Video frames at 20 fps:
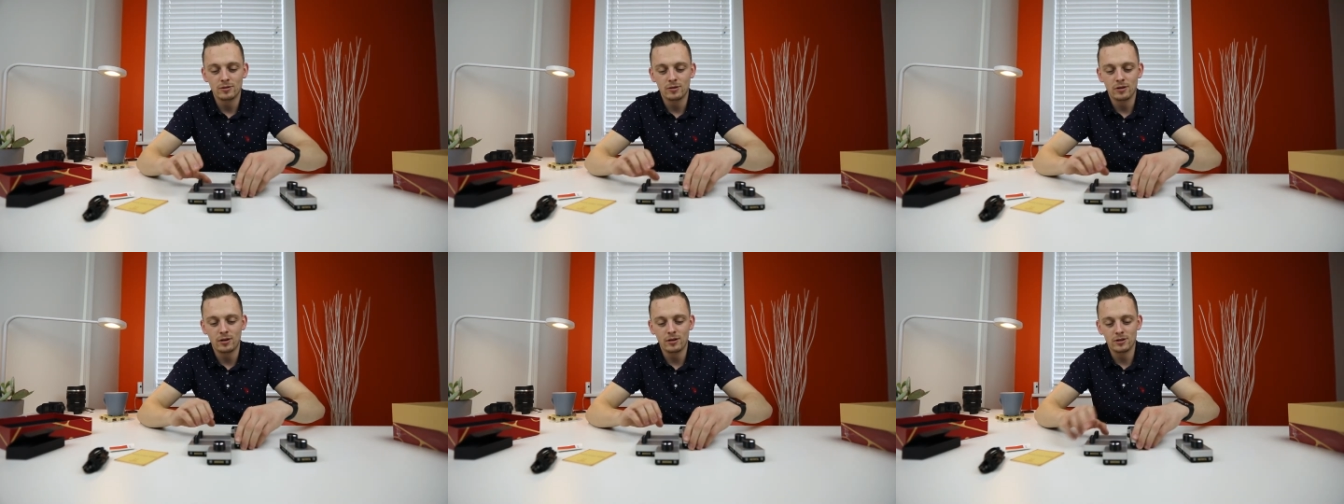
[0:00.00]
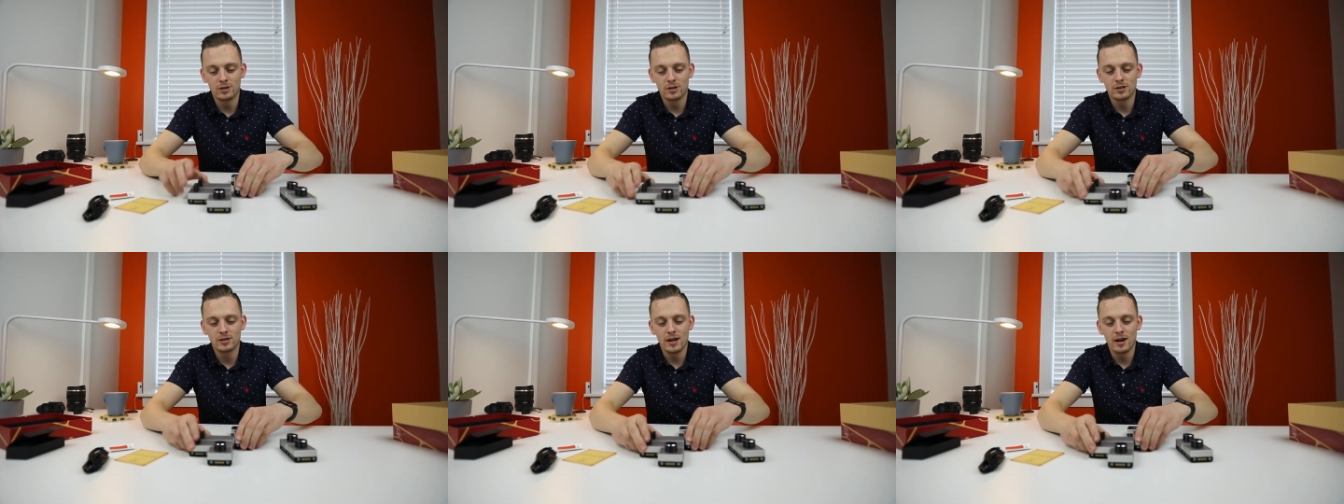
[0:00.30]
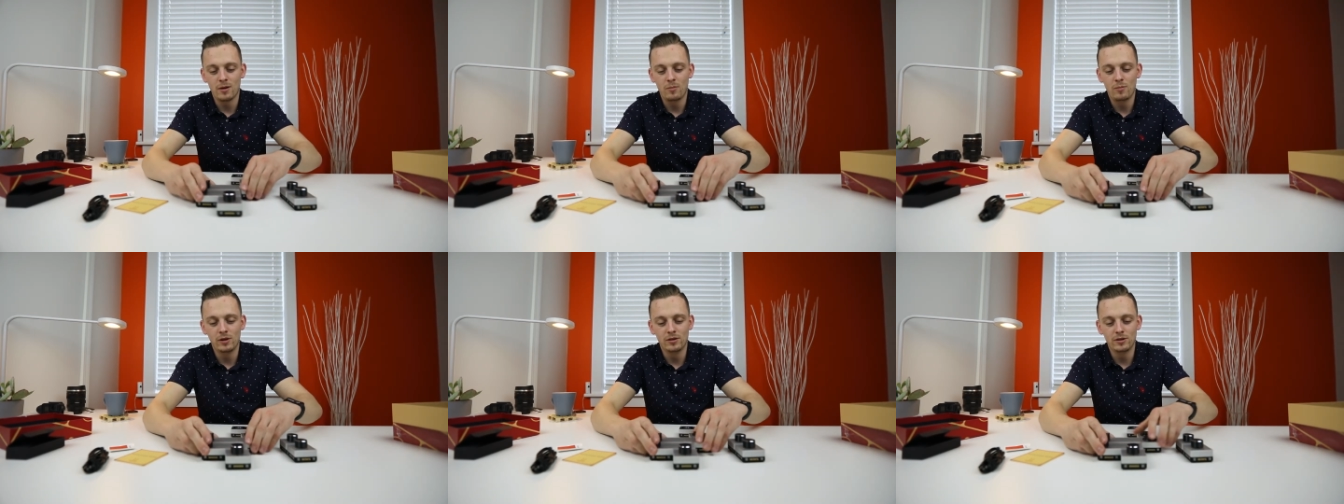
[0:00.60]
you can just
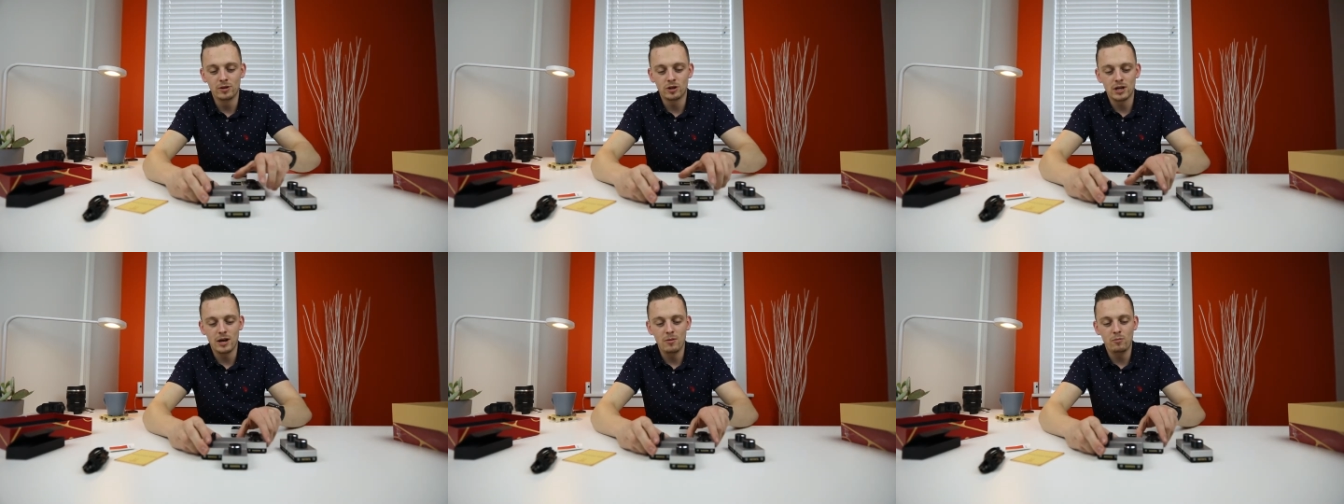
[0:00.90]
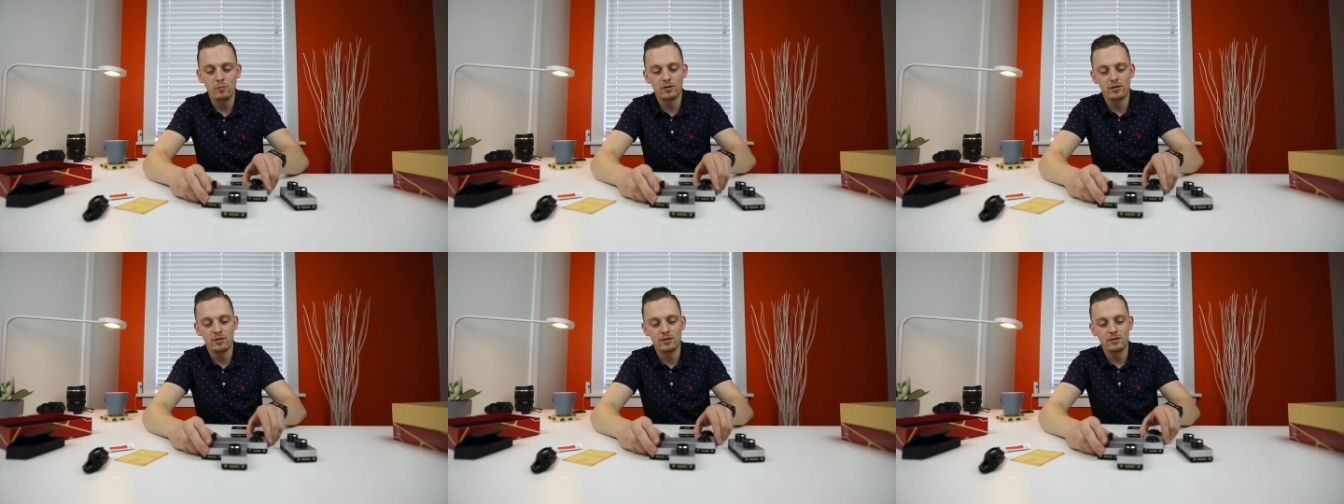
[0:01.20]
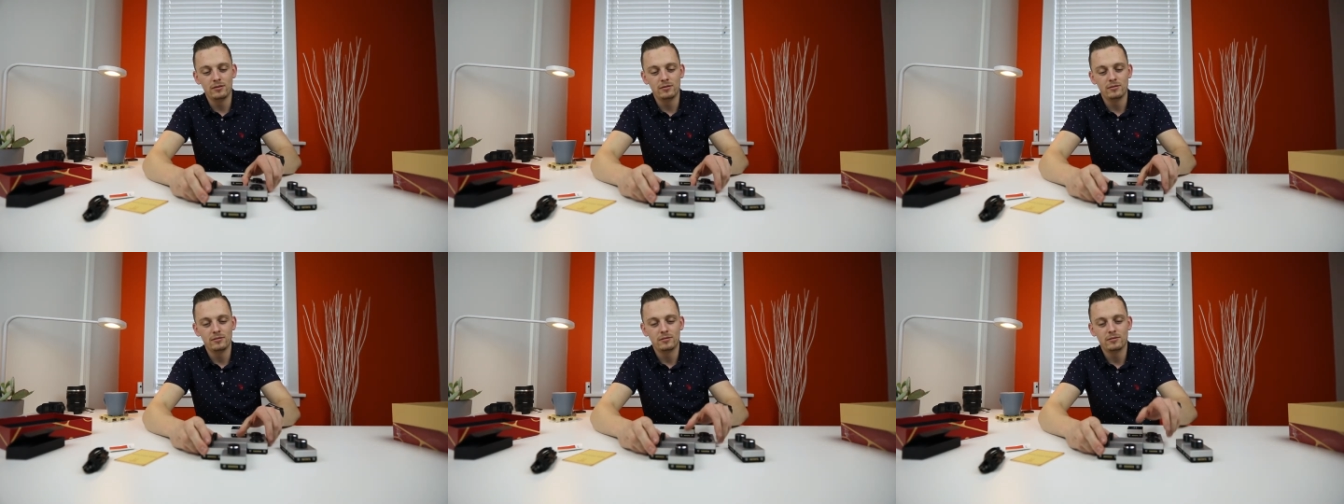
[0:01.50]
like build a shape with
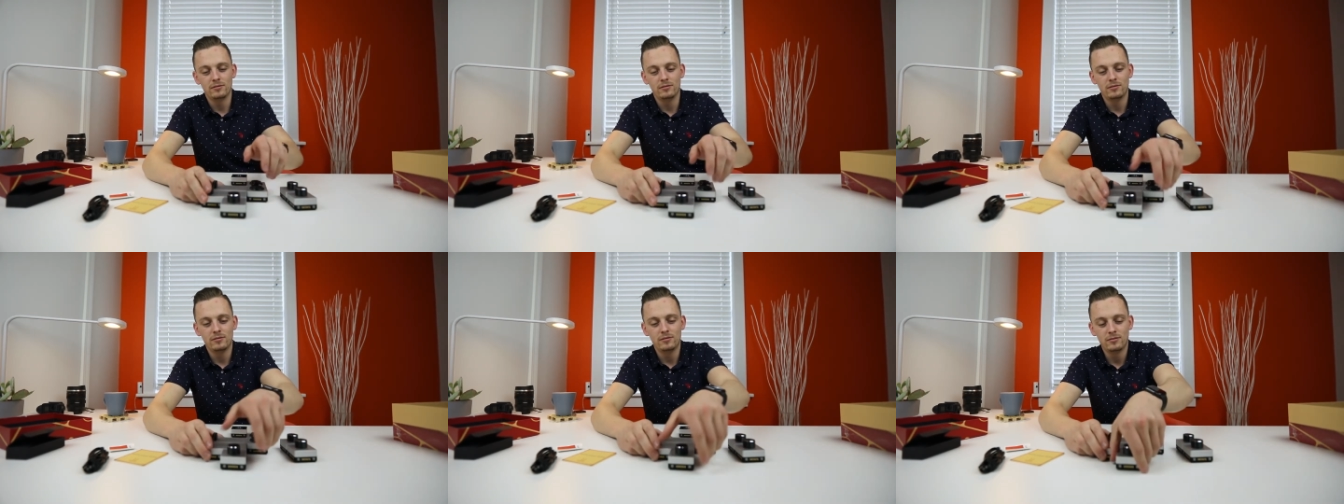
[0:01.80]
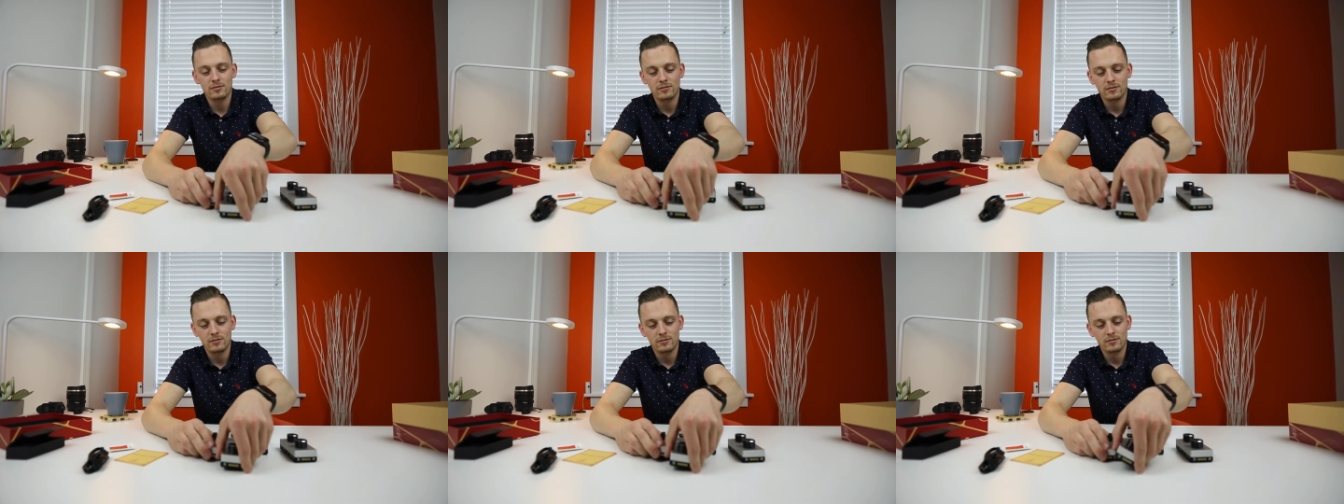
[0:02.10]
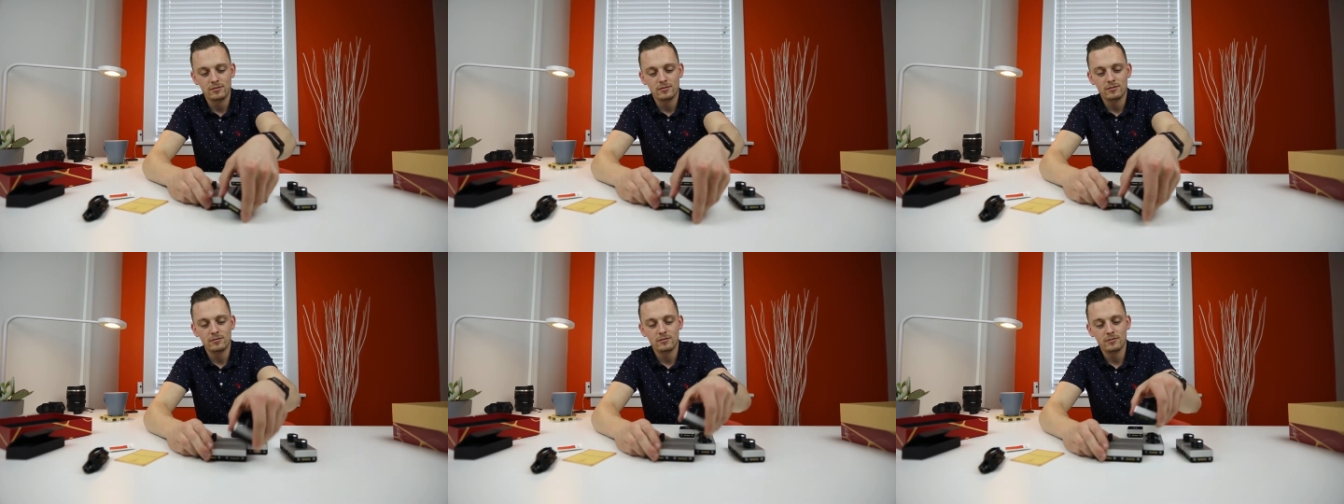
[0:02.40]
it.
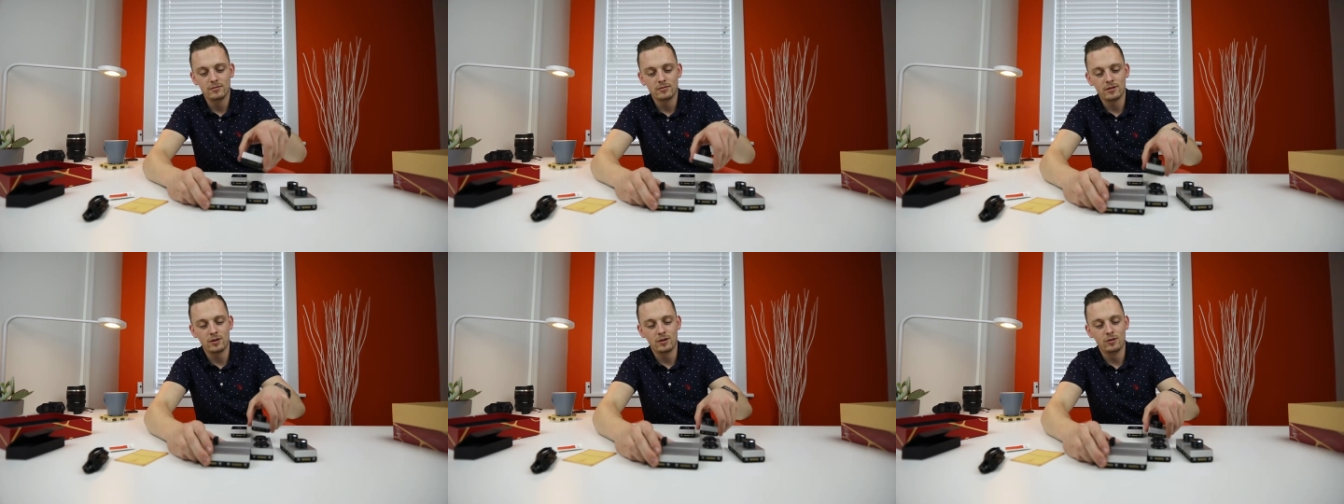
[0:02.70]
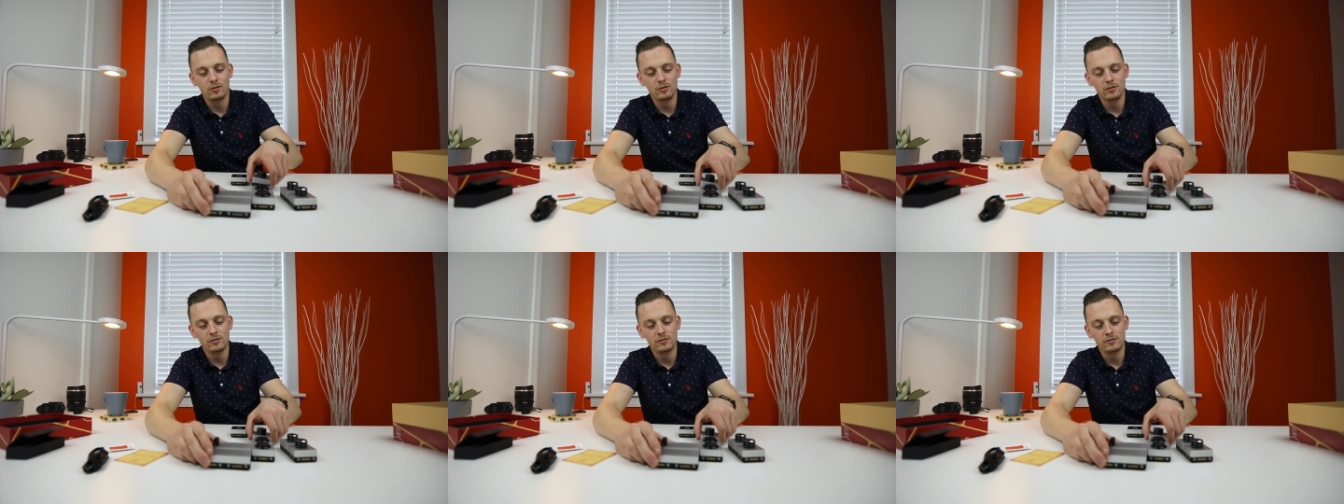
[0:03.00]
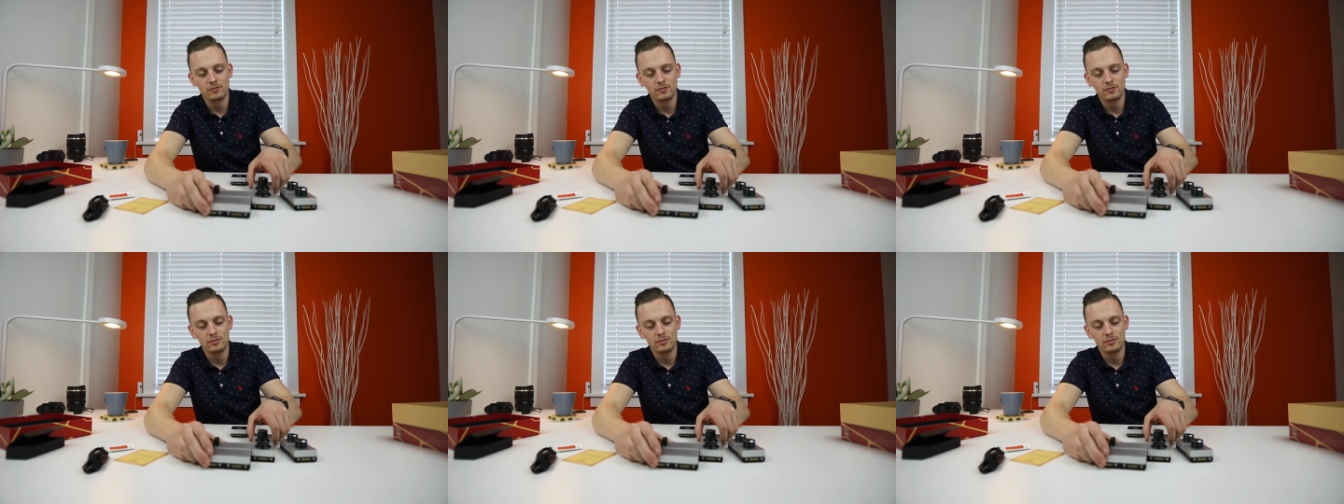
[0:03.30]
Cool.